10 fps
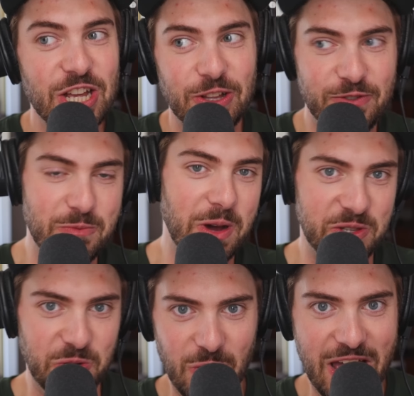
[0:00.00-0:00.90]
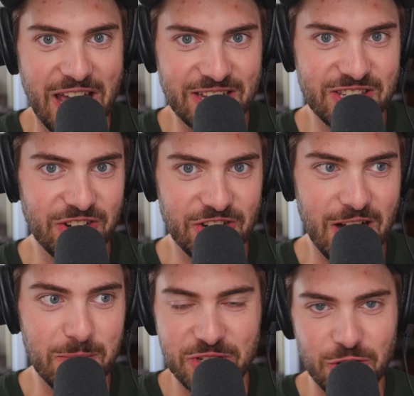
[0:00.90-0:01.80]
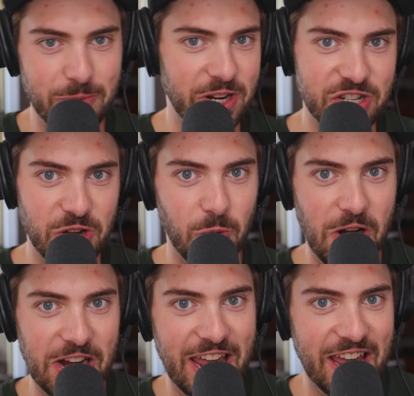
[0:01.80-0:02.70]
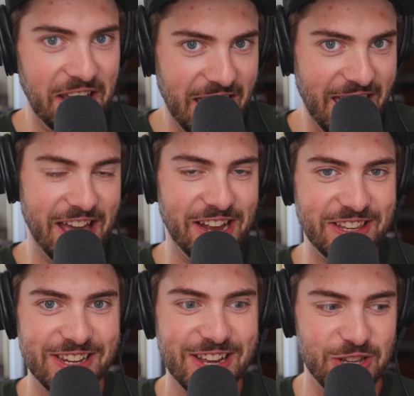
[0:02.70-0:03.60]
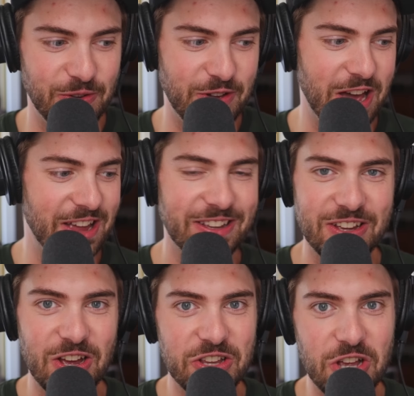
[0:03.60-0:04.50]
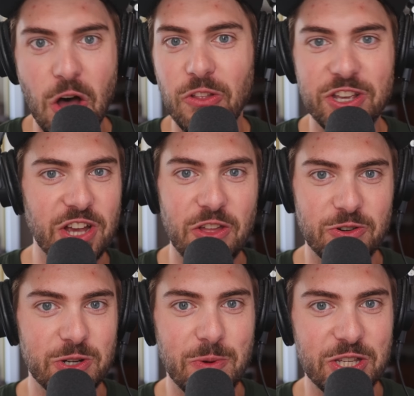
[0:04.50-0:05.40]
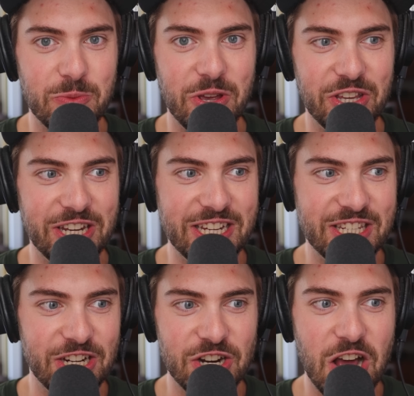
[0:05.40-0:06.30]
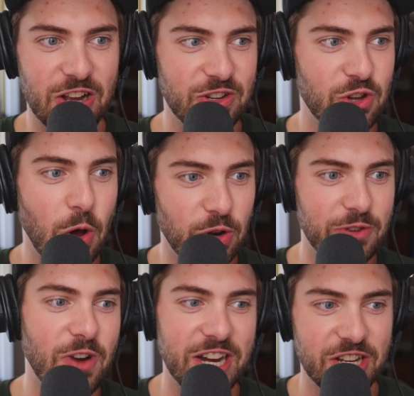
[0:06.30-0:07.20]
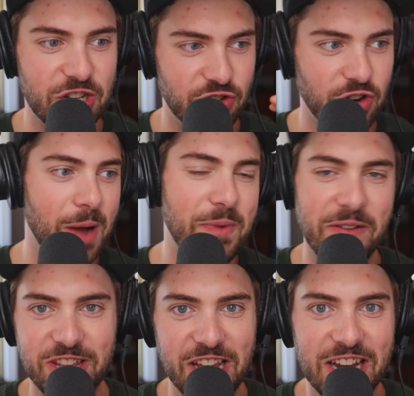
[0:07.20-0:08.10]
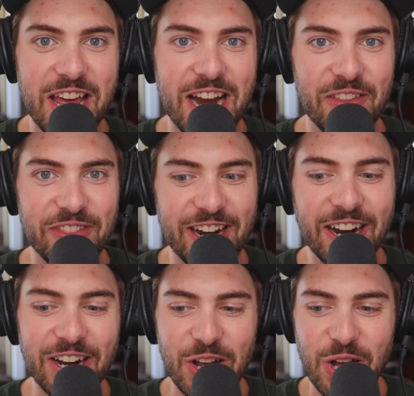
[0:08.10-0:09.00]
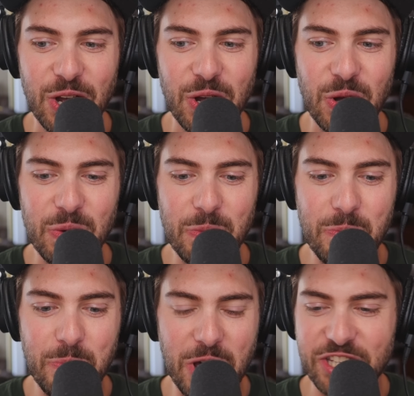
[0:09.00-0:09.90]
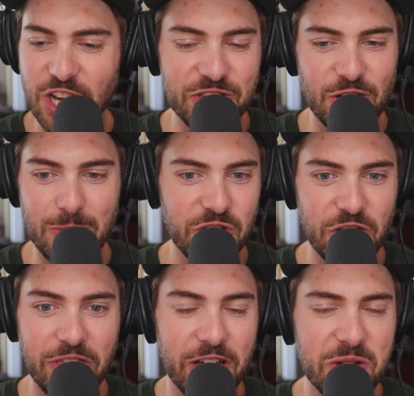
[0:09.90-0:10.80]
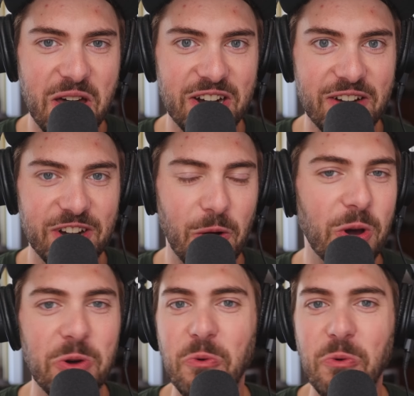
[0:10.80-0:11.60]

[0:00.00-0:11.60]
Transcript: still a few months away. And so I'm assuming you're still working and you've got all these other responsibilities. You're not totally ready to just drop everything and head out there, but it's also, I'm sure you're thinking about it every day. What